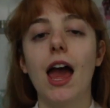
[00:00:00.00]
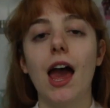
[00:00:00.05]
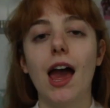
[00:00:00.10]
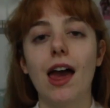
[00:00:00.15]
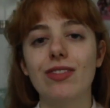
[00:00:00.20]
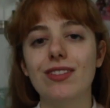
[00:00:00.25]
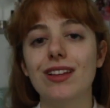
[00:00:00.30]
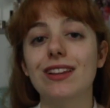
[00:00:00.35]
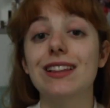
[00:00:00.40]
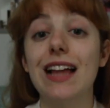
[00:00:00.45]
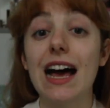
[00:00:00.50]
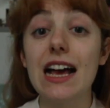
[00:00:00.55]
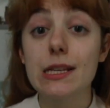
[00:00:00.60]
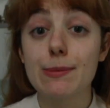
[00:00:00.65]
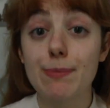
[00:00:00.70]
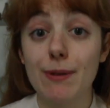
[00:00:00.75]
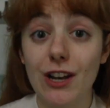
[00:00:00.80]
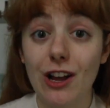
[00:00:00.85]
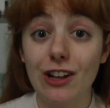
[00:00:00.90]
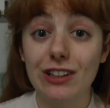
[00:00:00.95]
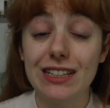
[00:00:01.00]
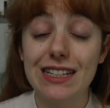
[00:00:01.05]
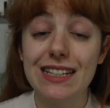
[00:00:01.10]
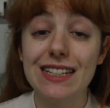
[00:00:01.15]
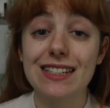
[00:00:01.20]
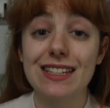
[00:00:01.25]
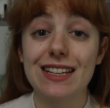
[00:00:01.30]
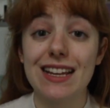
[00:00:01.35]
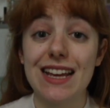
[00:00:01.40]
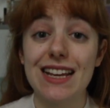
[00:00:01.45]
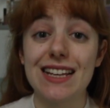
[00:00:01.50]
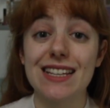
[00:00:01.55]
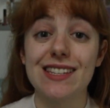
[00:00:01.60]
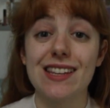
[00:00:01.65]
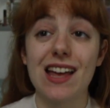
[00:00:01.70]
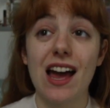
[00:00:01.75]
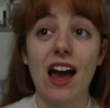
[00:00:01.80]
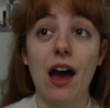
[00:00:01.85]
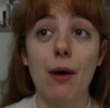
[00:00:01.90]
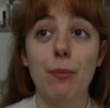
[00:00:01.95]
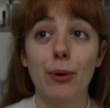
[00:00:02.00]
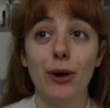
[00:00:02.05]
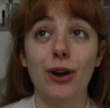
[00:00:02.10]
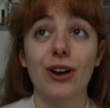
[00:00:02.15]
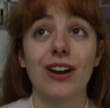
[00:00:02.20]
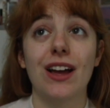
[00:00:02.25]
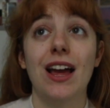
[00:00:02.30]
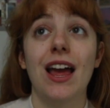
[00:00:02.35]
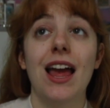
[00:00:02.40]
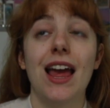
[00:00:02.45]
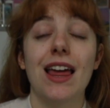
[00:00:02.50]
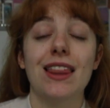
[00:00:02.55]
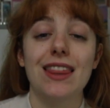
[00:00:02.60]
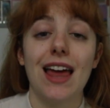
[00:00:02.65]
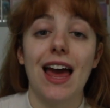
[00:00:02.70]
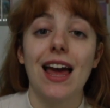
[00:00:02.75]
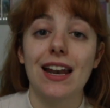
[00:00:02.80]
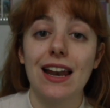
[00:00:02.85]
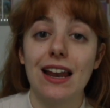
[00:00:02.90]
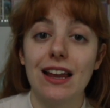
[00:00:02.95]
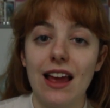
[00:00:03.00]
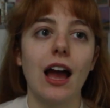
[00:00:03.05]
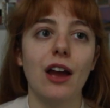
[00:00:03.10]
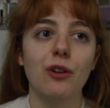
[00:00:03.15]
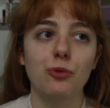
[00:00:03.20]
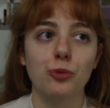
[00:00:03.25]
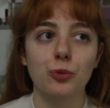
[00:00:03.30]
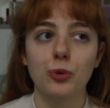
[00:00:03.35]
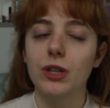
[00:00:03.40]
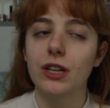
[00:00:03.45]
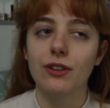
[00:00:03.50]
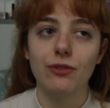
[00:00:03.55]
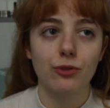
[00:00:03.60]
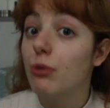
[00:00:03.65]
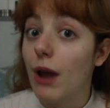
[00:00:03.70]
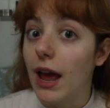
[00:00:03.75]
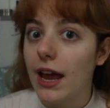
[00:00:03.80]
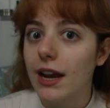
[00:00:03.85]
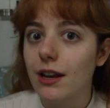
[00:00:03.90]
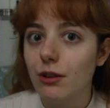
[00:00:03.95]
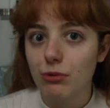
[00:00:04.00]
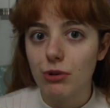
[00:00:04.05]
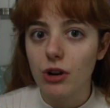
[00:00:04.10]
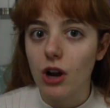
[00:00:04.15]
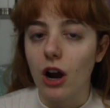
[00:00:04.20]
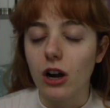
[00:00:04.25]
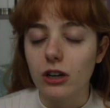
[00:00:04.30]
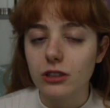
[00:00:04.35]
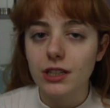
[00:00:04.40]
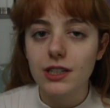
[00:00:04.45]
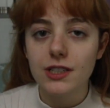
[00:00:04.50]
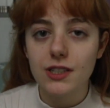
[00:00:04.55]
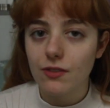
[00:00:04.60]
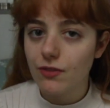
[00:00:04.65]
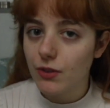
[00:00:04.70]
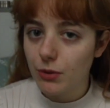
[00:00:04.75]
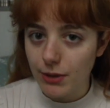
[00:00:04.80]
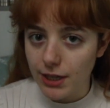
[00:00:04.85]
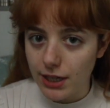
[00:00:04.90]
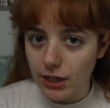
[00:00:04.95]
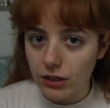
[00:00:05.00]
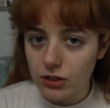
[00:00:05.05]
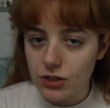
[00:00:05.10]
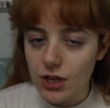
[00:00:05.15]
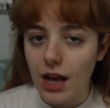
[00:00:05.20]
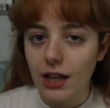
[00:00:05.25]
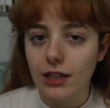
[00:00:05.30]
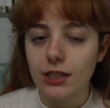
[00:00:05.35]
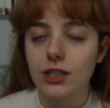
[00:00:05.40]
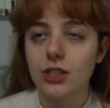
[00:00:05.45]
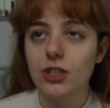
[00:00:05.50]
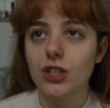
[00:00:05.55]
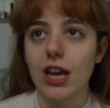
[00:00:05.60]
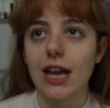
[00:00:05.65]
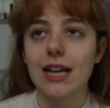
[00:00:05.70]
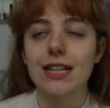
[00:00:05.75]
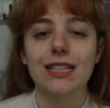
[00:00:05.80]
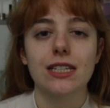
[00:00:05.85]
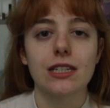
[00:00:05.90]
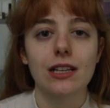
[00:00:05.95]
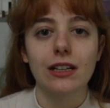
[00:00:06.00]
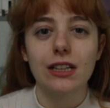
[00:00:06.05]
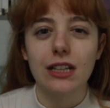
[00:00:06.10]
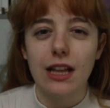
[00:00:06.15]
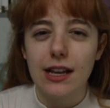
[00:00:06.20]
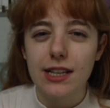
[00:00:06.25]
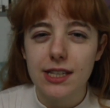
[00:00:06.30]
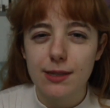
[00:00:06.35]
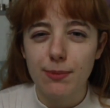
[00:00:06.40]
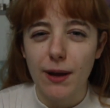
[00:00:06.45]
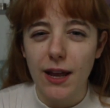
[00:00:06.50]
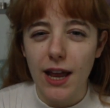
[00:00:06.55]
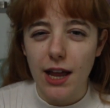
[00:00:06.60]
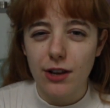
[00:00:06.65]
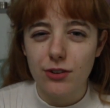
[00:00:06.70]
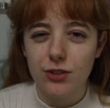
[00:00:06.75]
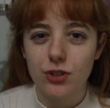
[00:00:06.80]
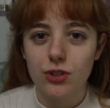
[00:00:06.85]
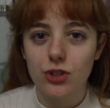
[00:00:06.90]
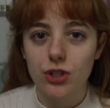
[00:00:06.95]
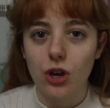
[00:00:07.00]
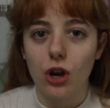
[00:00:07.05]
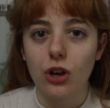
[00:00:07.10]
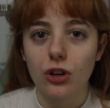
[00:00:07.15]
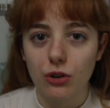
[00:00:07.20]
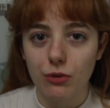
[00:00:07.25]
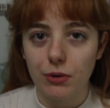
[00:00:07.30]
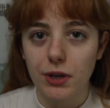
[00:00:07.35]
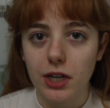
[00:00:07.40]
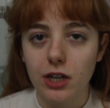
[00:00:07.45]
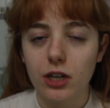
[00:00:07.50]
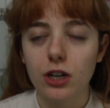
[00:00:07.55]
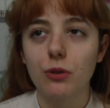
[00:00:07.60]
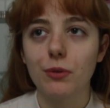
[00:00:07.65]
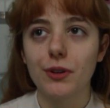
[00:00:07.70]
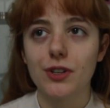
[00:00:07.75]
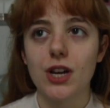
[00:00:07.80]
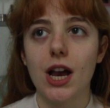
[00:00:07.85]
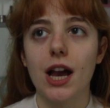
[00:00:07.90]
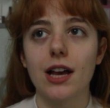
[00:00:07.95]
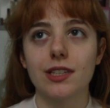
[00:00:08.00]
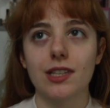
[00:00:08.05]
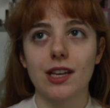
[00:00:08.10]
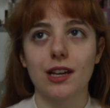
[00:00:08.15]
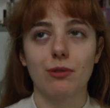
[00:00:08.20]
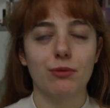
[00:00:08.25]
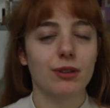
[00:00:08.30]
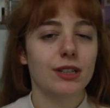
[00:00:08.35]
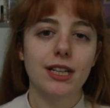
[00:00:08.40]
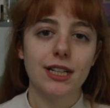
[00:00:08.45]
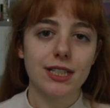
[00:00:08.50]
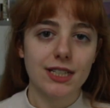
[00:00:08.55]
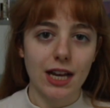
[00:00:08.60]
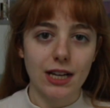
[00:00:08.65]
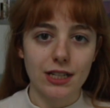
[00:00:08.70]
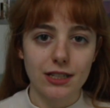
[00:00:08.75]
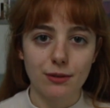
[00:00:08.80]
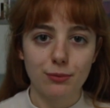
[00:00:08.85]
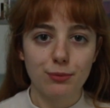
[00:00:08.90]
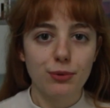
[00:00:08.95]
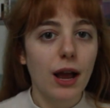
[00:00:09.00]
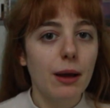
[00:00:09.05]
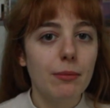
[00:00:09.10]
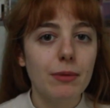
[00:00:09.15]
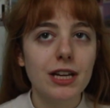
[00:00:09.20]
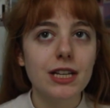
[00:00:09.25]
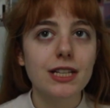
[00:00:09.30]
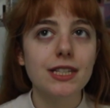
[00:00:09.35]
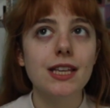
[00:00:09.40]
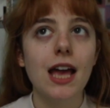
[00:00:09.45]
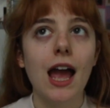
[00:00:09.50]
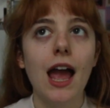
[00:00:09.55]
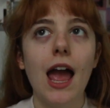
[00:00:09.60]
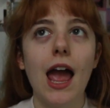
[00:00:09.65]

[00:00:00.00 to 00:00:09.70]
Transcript: And then last but not least is a book that I would have read regardless of the reading challenge. It's Less by Andrew Sean Greer, which has like a really exciting premise,